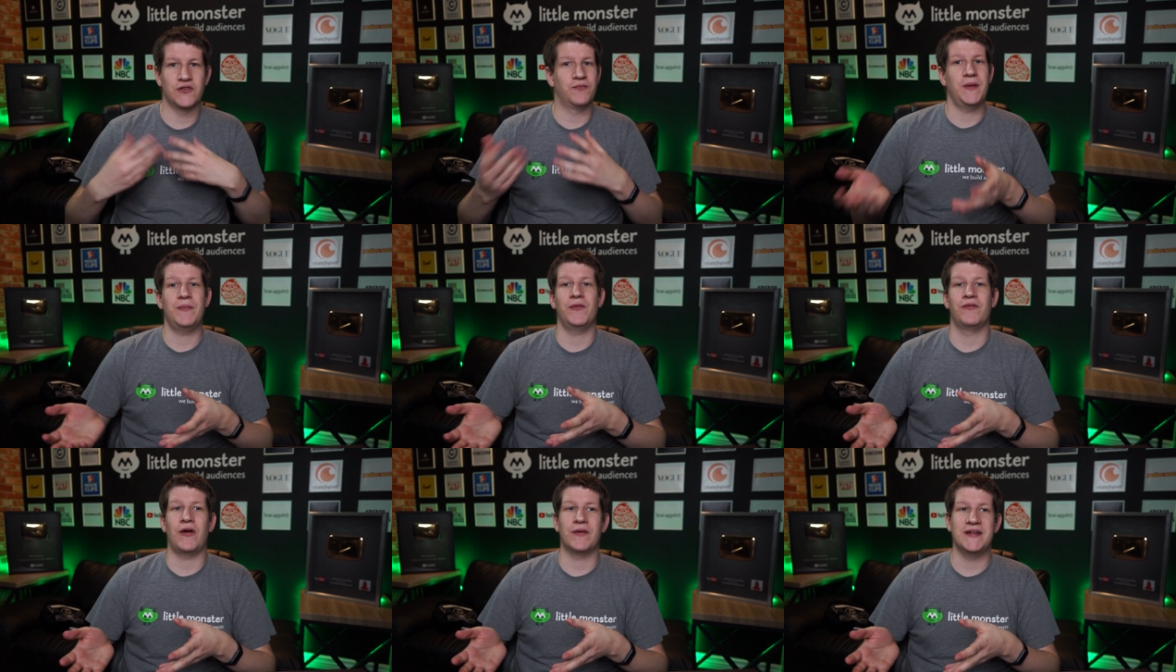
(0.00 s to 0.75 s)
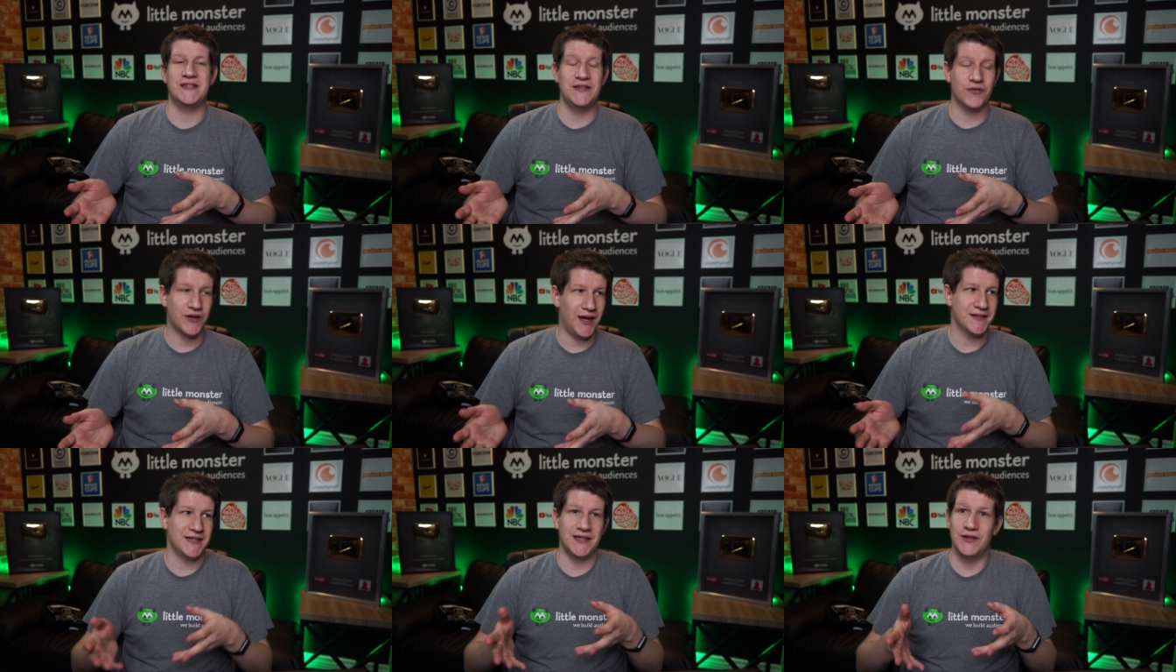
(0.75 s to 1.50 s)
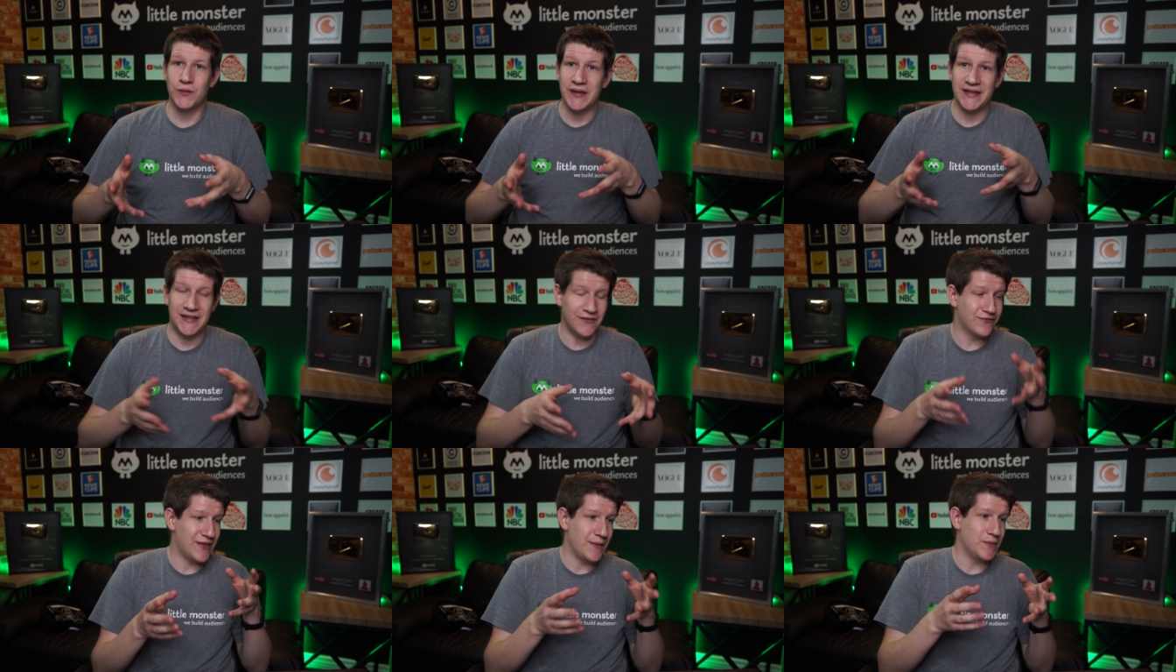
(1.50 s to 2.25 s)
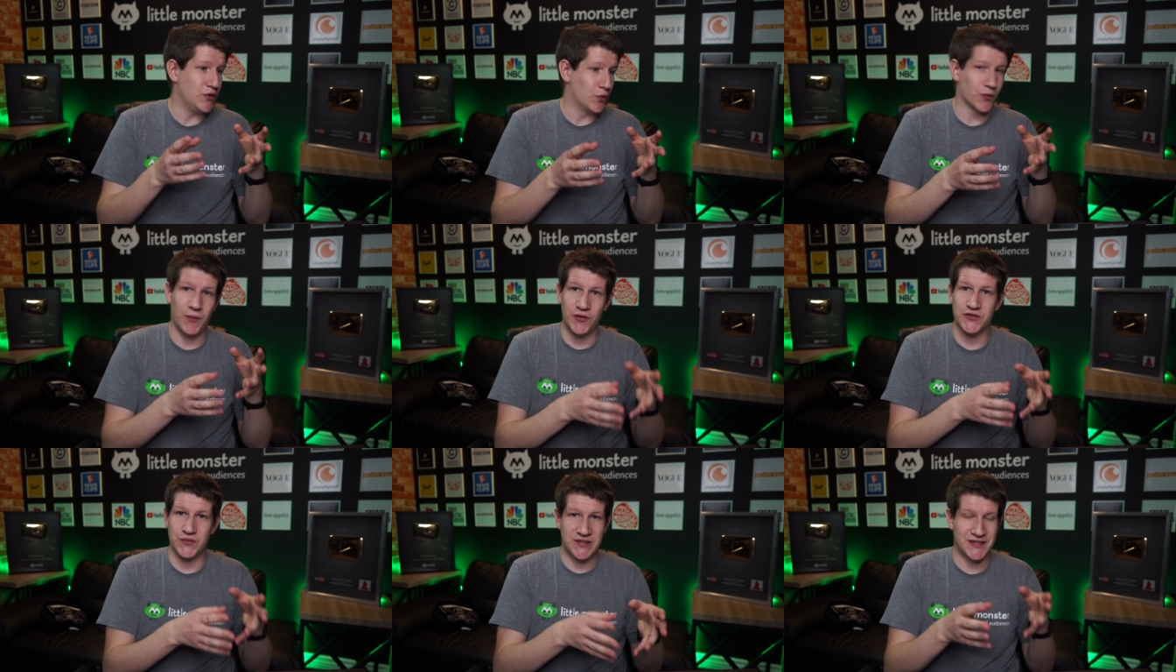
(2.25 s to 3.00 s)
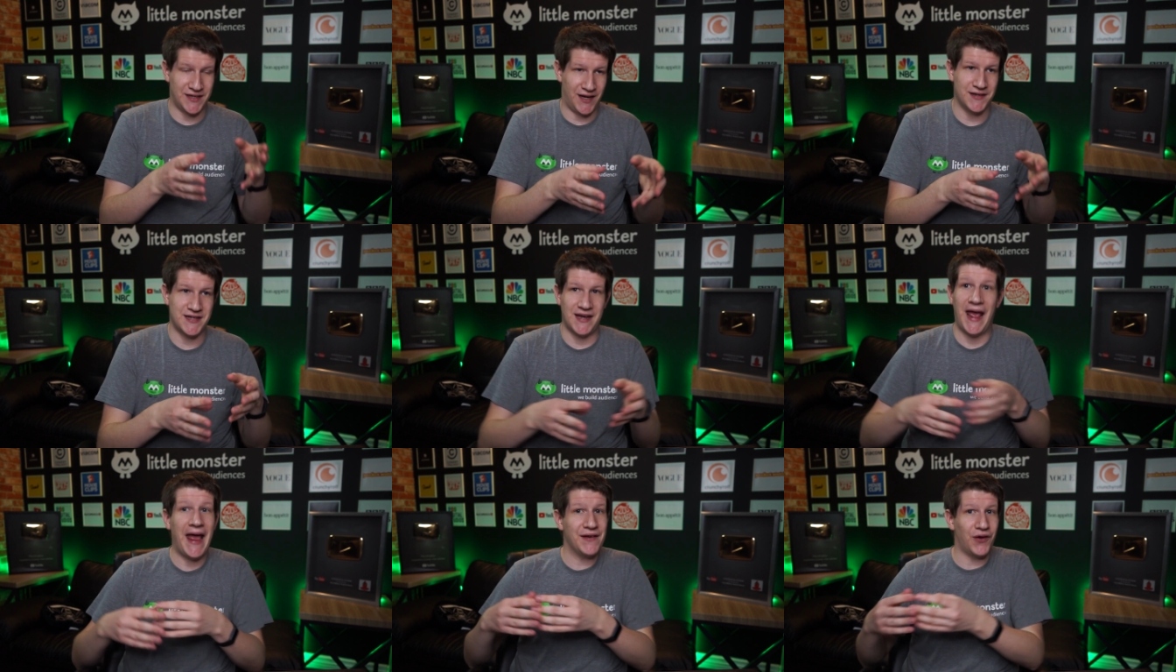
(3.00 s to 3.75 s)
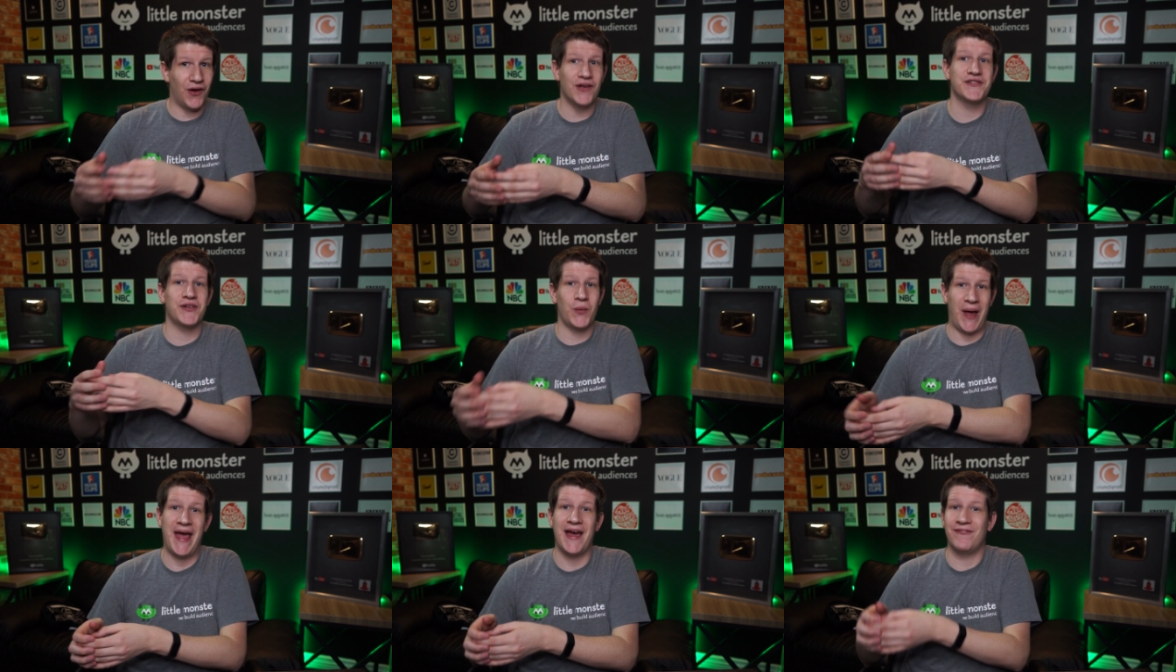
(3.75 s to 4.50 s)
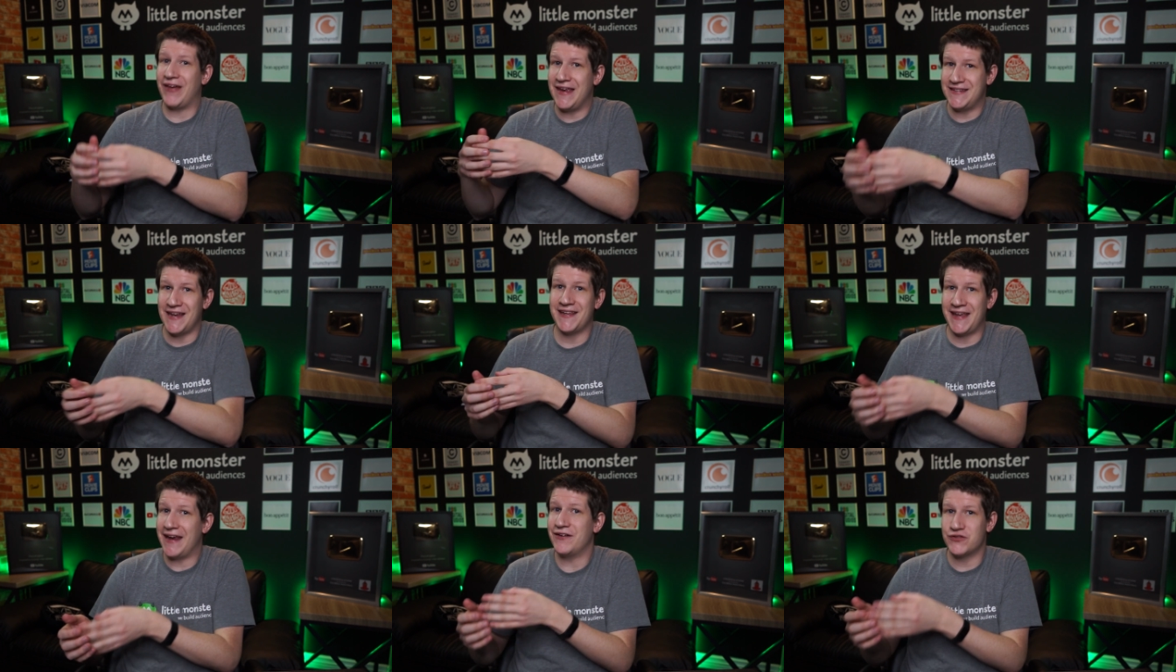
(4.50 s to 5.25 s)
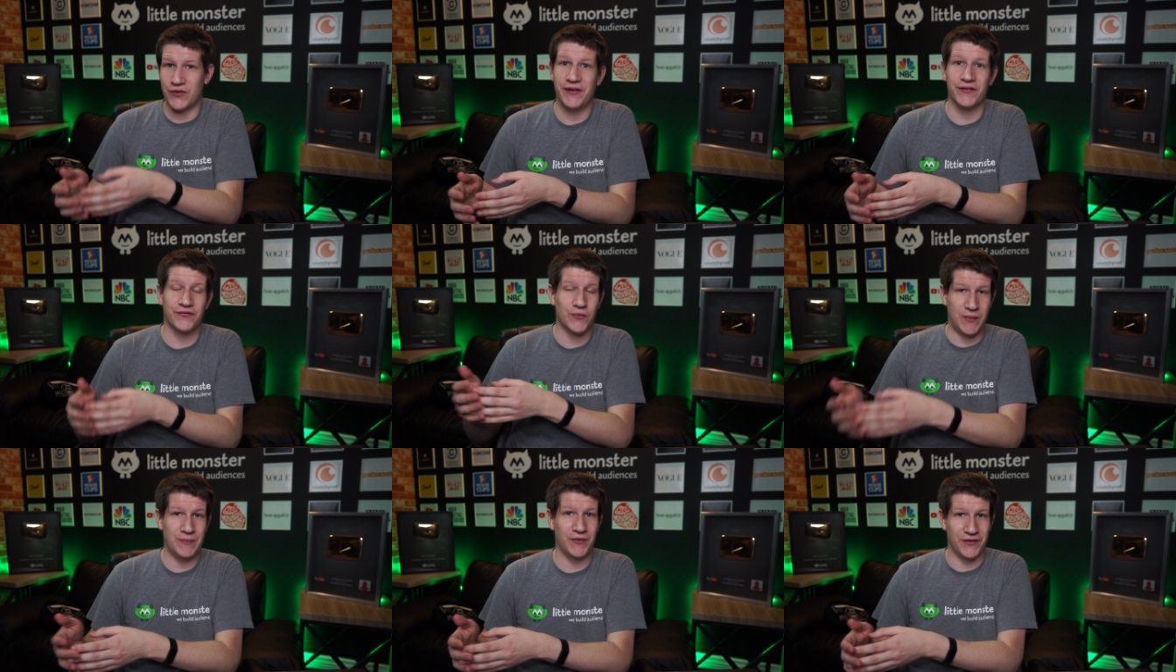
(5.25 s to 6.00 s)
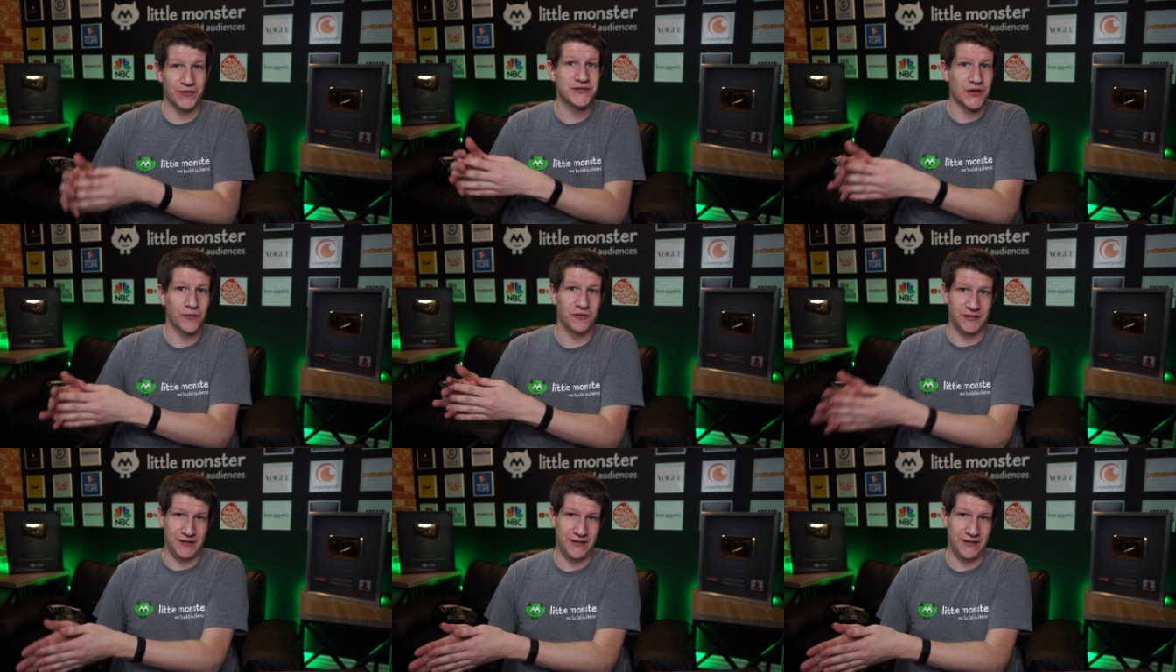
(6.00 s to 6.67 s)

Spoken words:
if people have already seen your content, you can give them your most recent content and also have a dedicated trailer for people that are totally